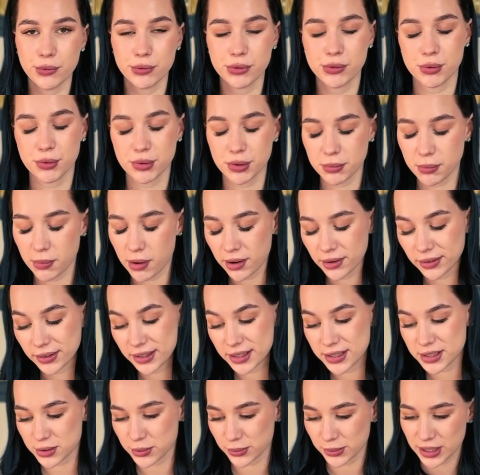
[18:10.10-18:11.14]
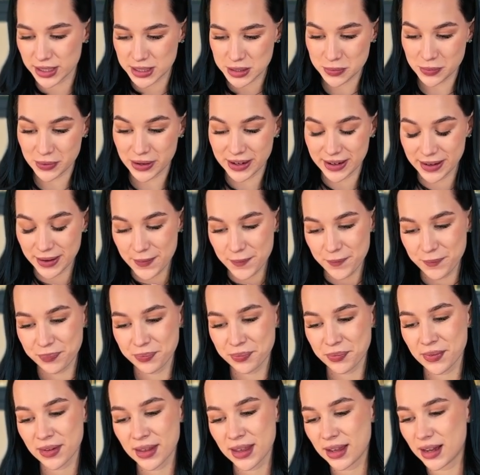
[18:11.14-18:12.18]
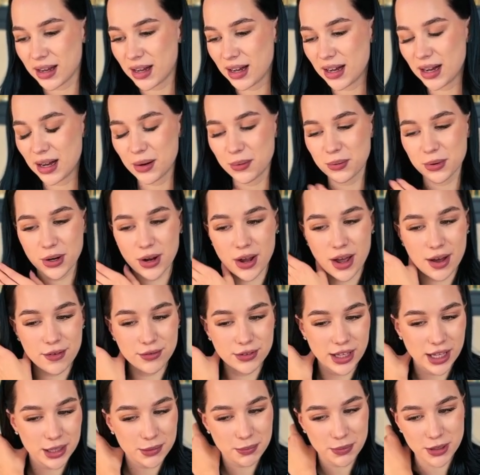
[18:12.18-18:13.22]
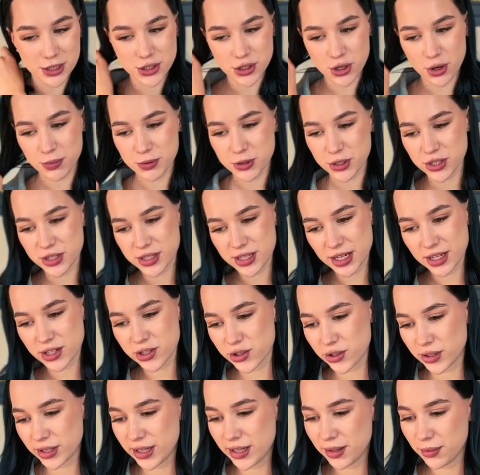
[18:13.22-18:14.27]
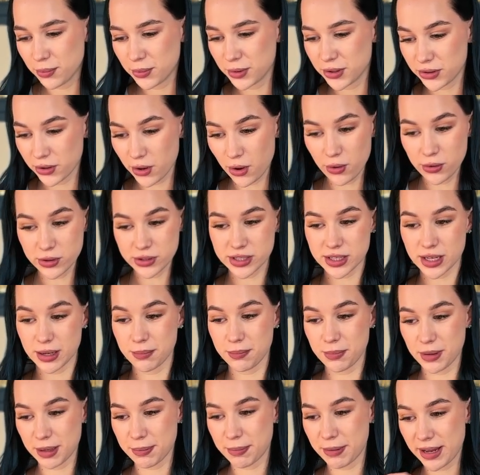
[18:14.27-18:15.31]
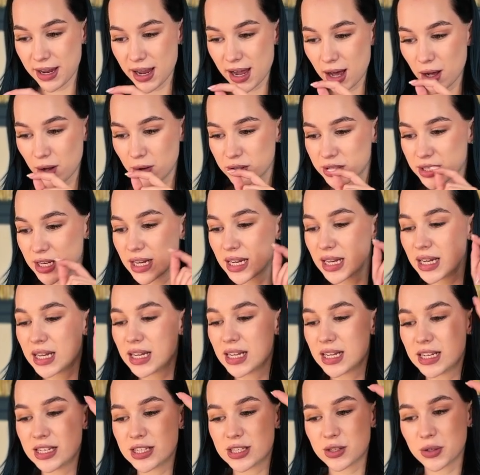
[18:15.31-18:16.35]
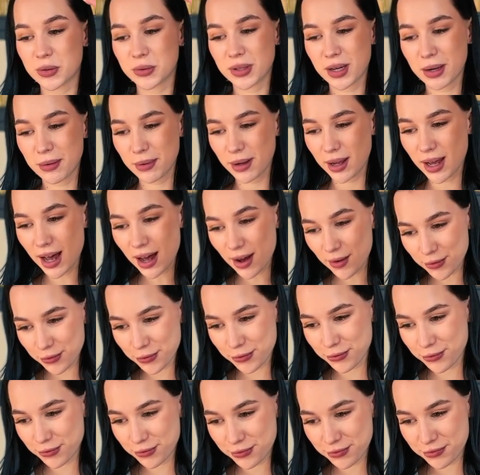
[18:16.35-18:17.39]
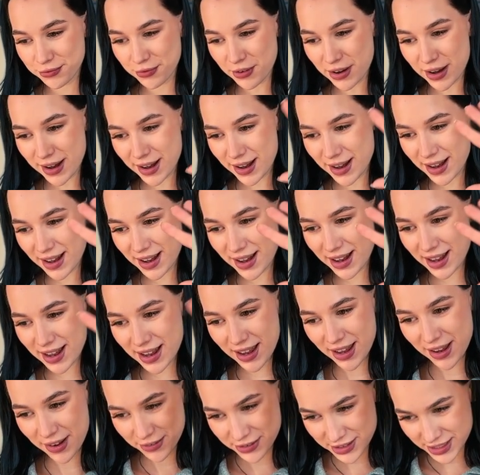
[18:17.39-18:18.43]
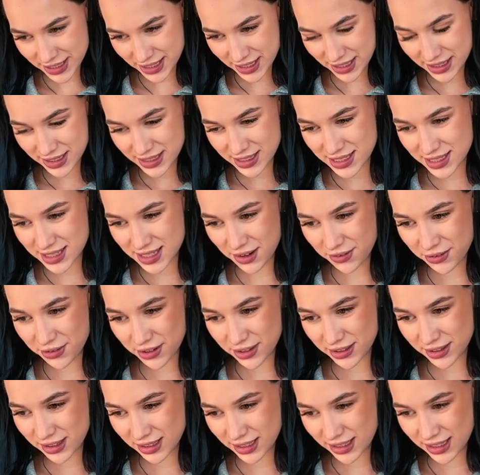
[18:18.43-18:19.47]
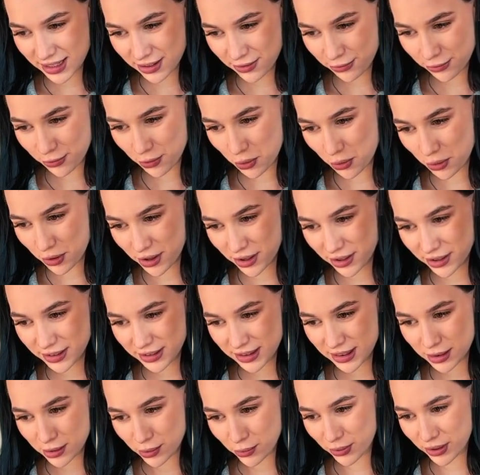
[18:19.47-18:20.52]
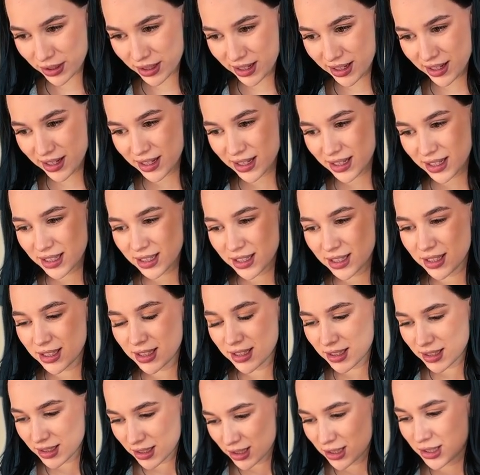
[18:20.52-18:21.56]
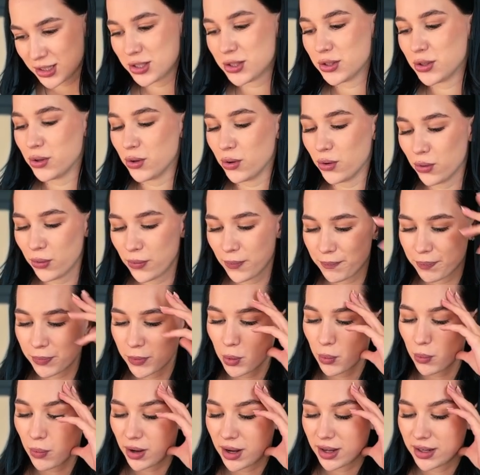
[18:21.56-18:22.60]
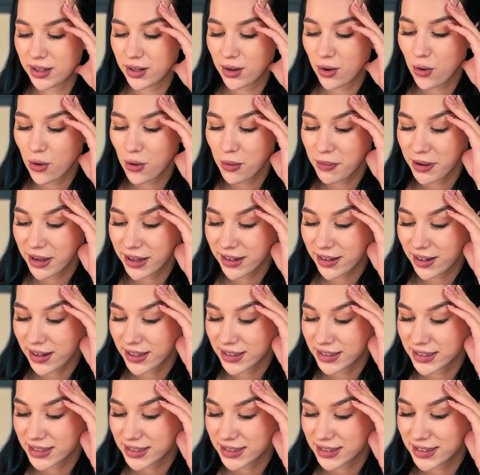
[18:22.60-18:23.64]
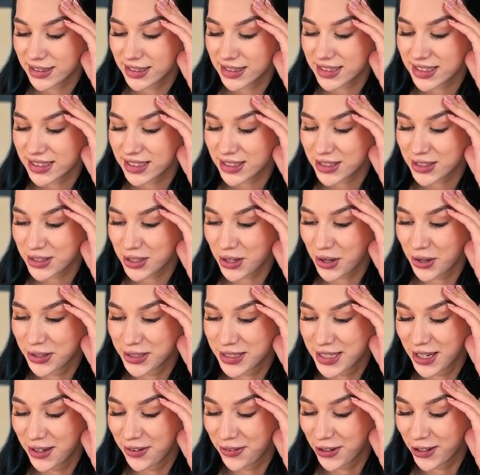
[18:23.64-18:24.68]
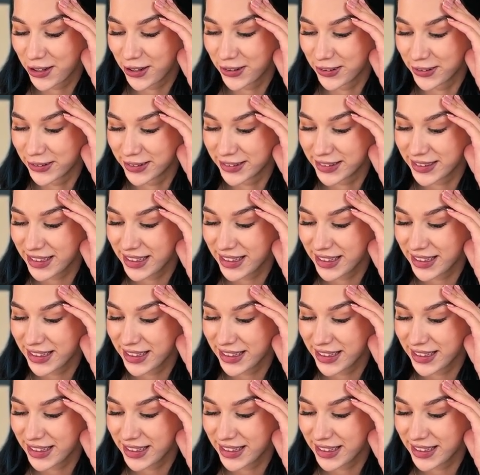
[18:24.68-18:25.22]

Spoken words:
on the real market, so that's why we don't have that much options actually, with also a big payout. So now we have 5 seconds, definitely 4, 3, 2, 1. Oh my God, this is so difficult.